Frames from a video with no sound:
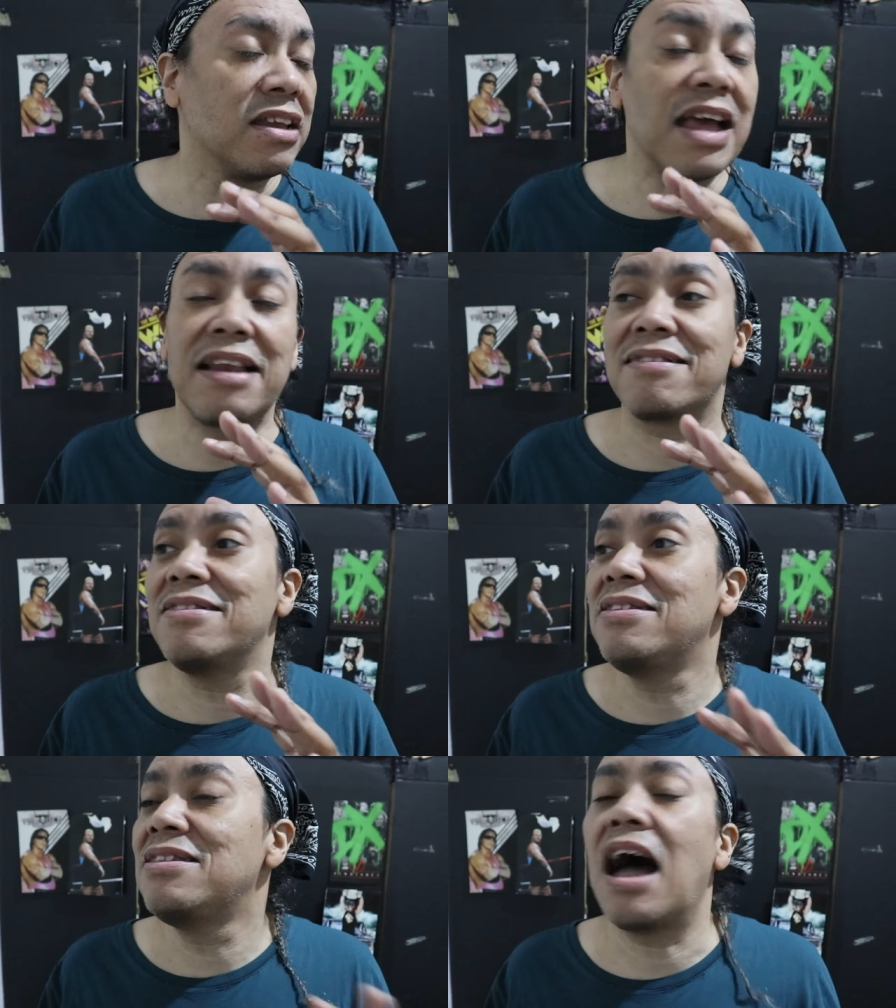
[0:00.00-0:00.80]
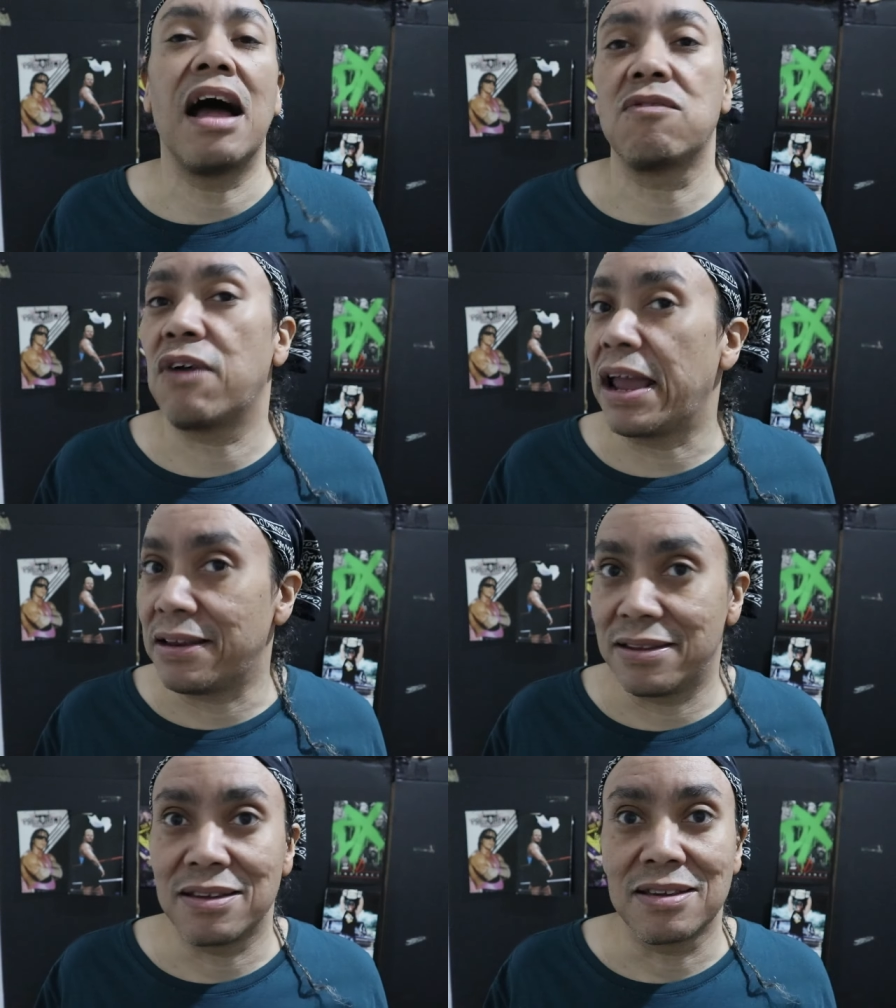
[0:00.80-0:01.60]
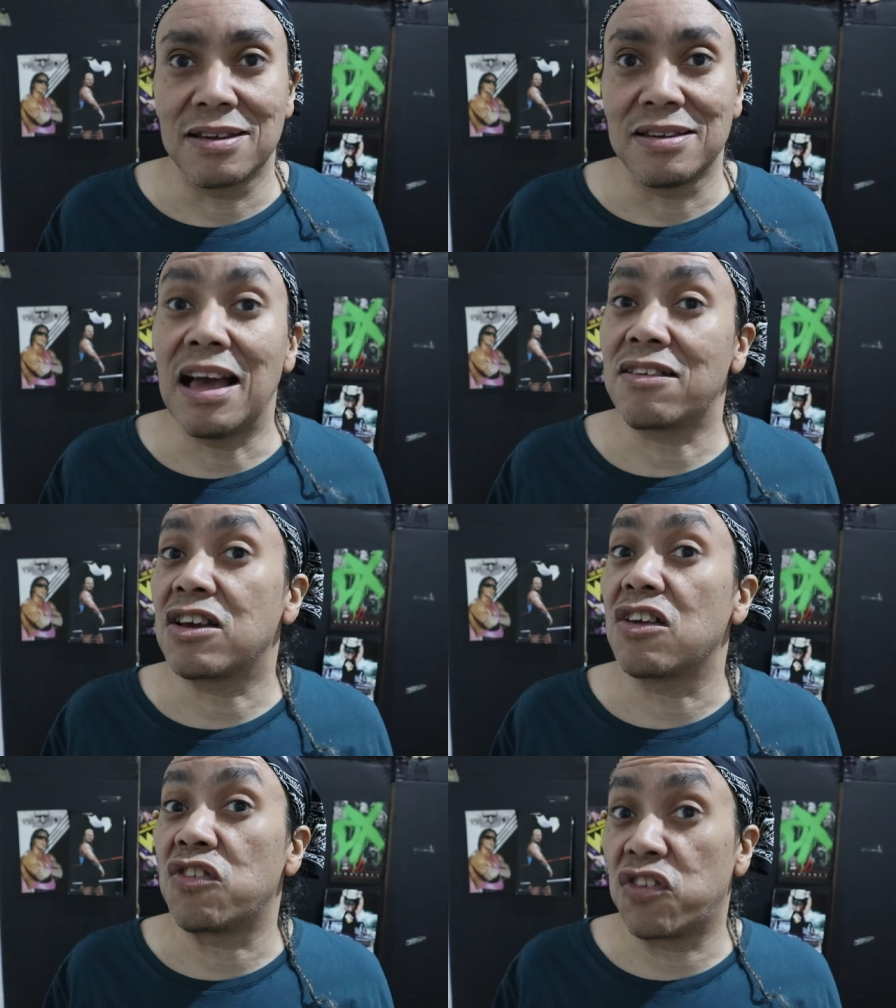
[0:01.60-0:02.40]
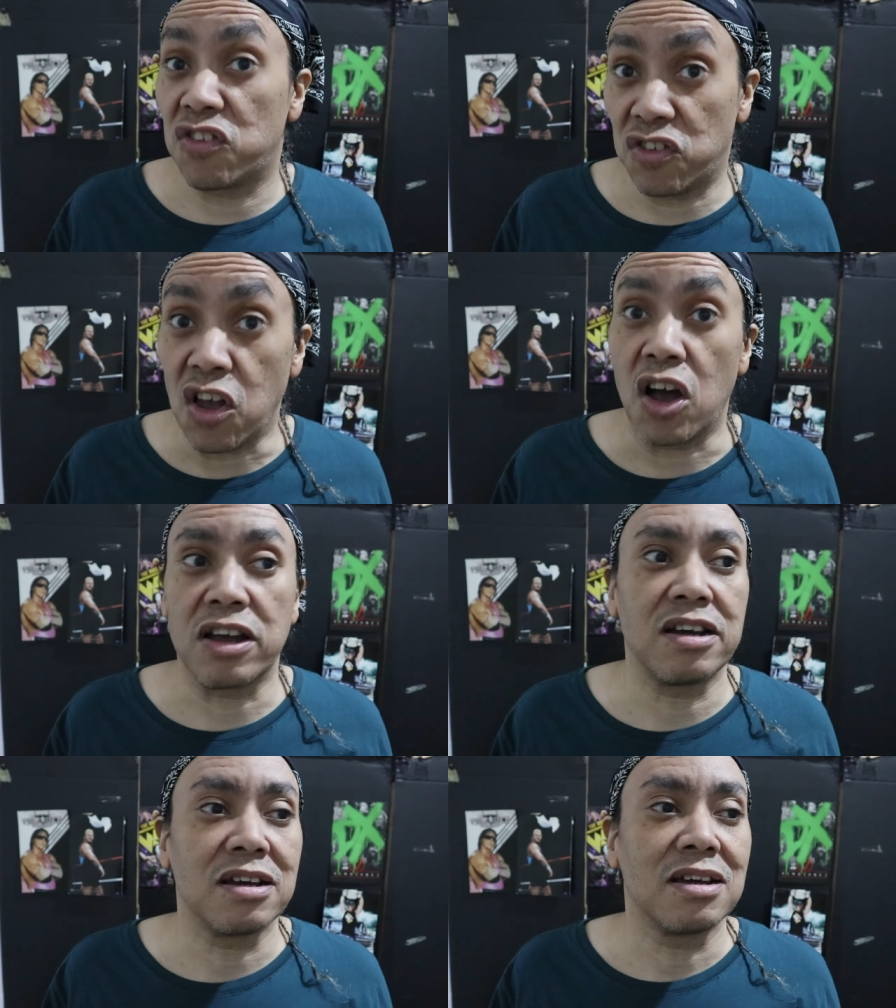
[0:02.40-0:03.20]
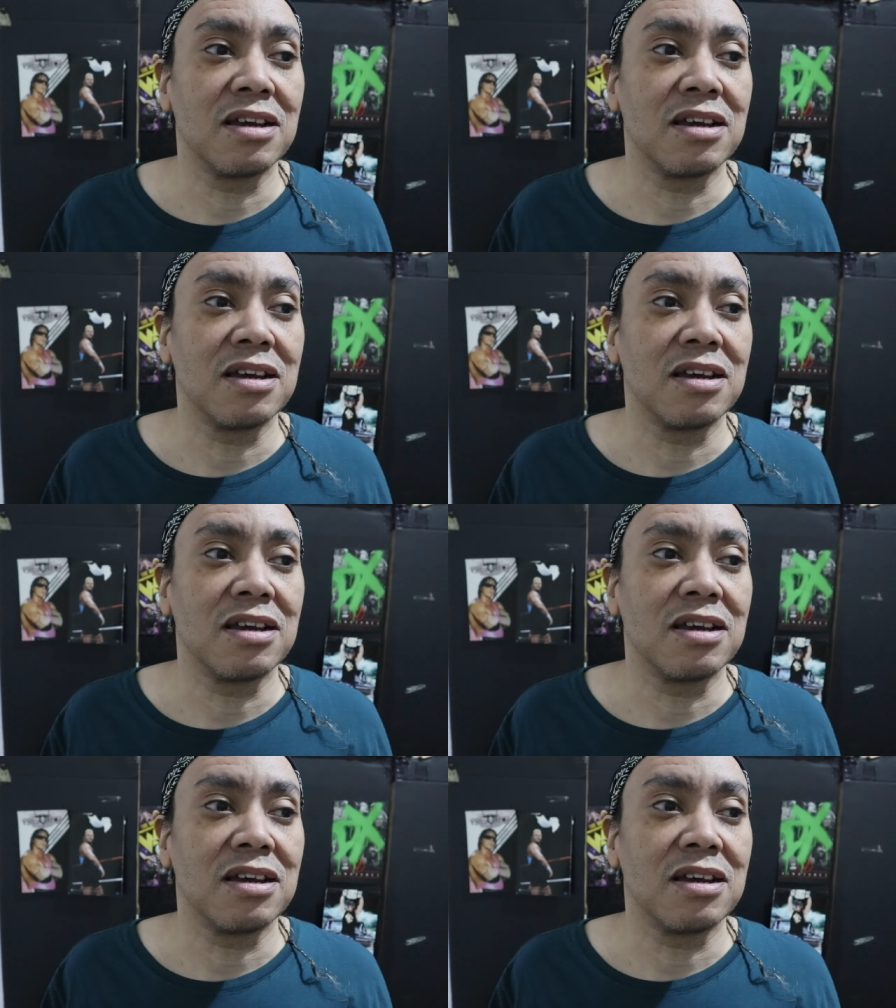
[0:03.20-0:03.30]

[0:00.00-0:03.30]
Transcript: that is not right. That's going to suck.